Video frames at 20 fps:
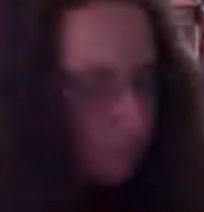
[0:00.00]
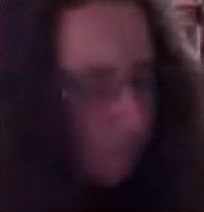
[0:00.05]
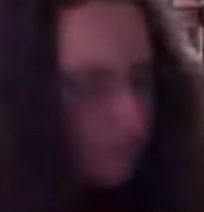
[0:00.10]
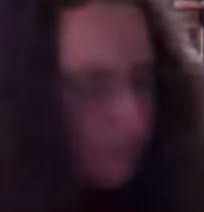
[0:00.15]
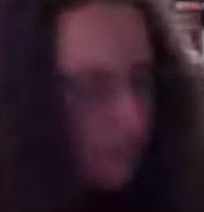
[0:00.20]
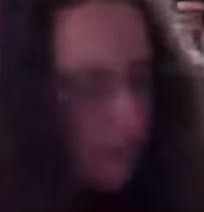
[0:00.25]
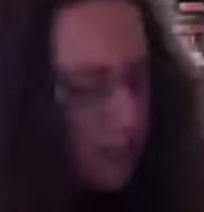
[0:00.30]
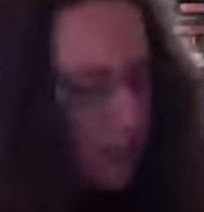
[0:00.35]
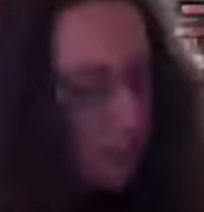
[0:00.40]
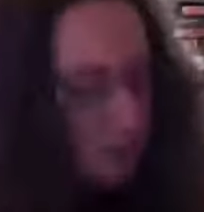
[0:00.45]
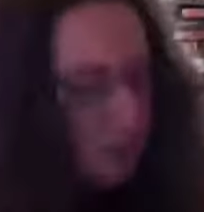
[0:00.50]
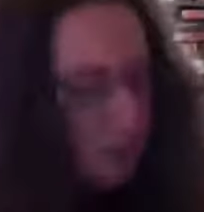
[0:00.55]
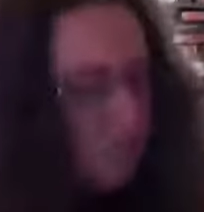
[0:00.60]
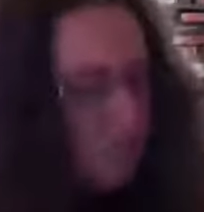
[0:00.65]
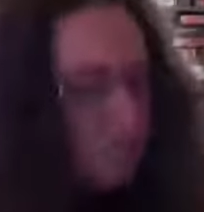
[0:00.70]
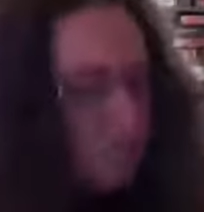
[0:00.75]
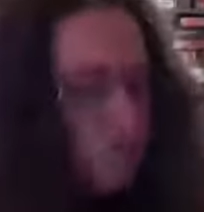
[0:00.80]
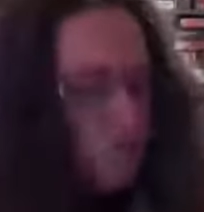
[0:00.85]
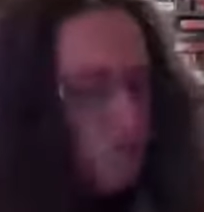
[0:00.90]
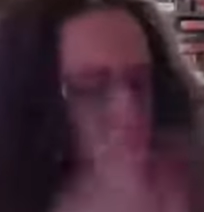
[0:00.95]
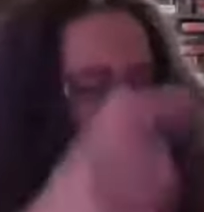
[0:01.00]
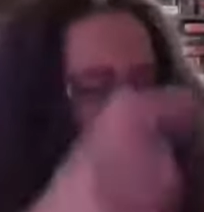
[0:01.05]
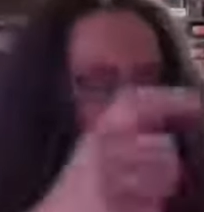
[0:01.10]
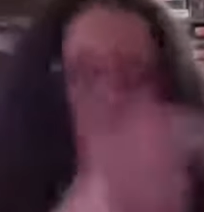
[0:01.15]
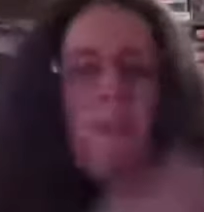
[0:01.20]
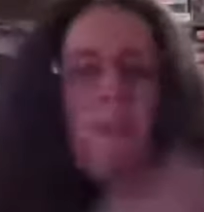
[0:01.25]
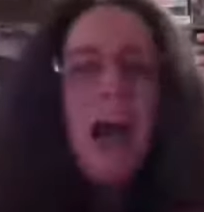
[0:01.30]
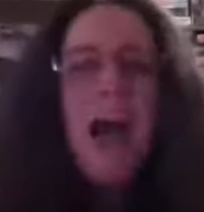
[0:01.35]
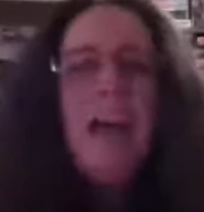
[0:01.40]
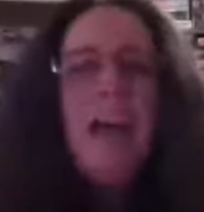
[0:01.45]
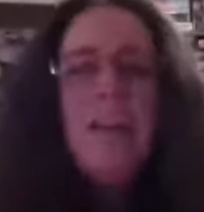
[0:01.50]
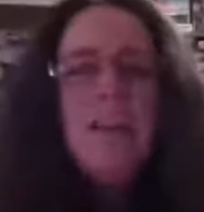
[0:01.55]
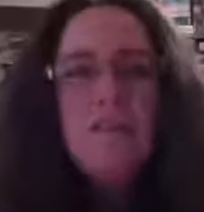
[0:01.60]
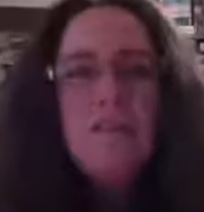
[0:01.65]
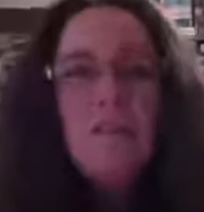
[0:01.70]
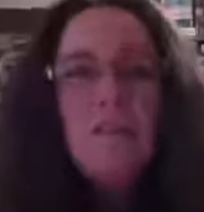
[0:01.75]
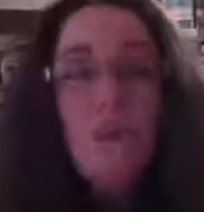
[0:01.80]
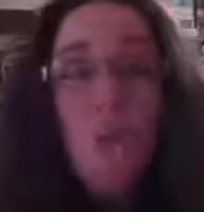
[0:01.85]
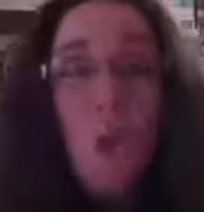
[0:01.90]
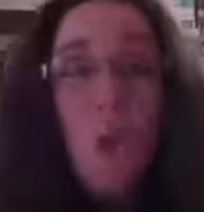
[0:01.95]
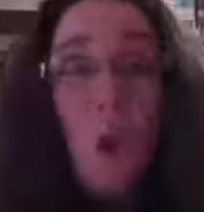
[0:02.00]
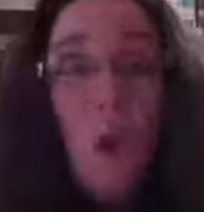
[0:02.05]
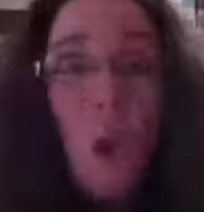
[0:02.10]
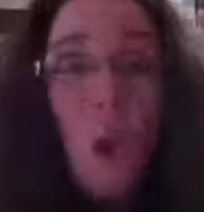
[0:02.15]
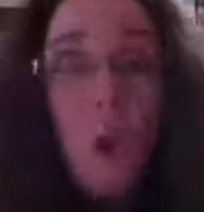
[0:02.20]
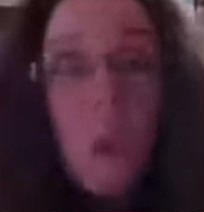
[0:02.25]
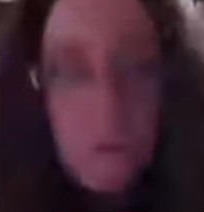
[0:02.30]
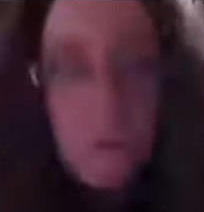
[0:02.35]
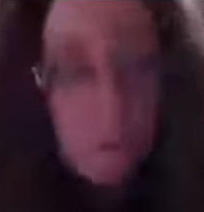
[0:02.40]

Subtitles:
It is confusing the mind of the world.